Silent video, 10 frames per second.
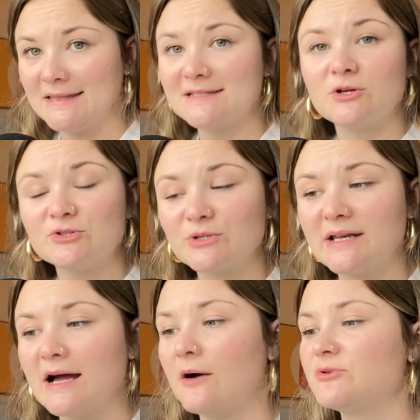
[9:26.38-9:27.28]
This also can
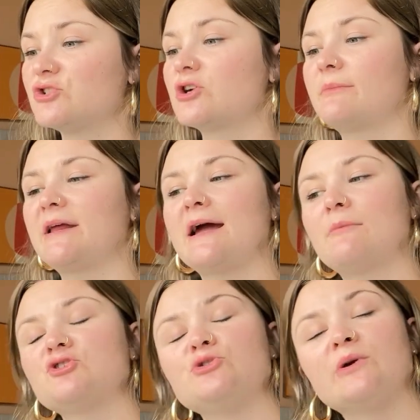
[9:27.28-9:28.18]
help determining how
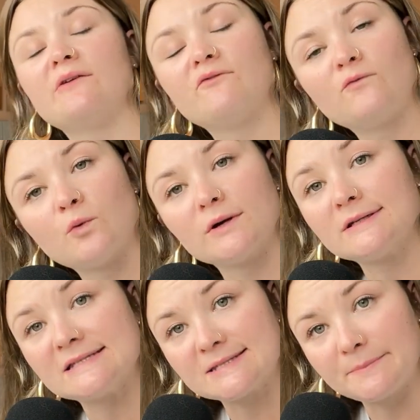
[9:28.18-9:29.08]
much you can afford
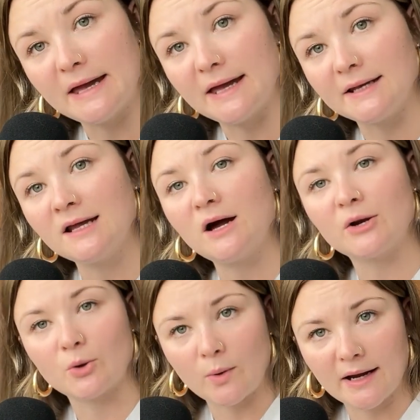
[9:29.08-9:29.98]
to spend on
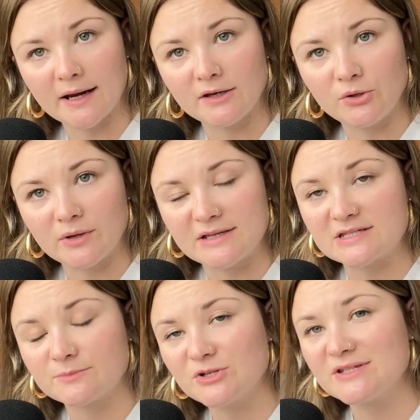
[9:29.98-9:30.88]
acquiring new
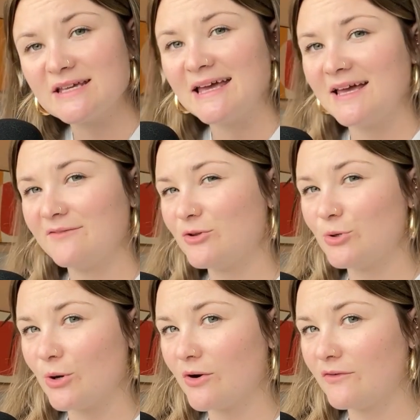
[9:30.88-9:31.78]
customers. If you
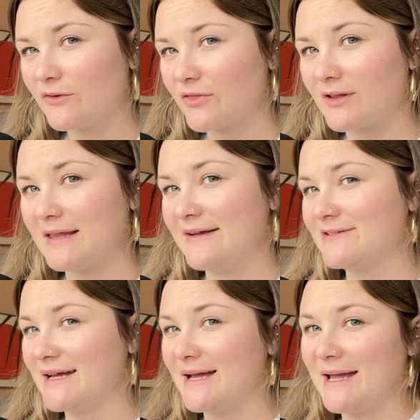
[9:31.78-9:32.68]
know over their
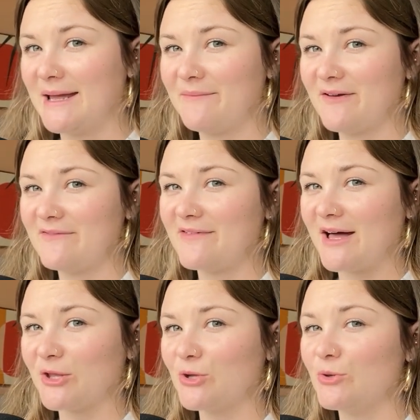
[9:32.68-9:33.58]
lifetime
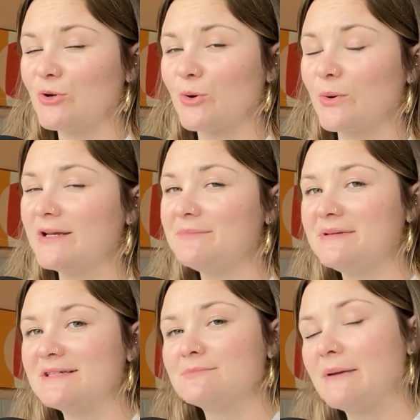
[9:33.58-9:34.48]
value, they're going to be
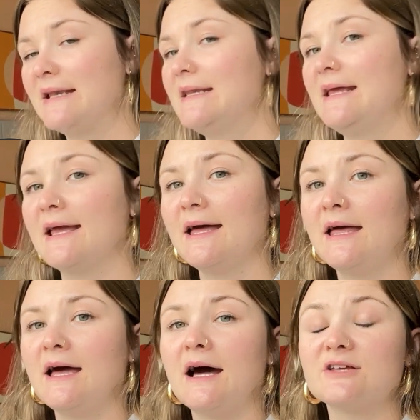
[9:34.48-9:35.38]
spending
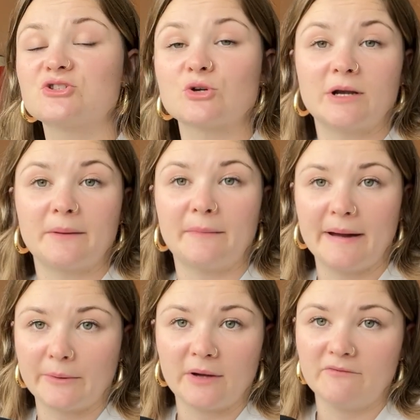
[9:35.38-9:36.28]
a certain
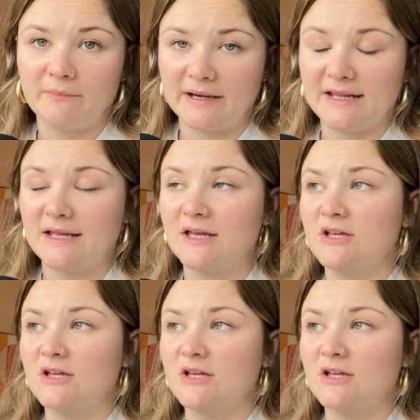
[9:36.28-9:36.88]
amount of money.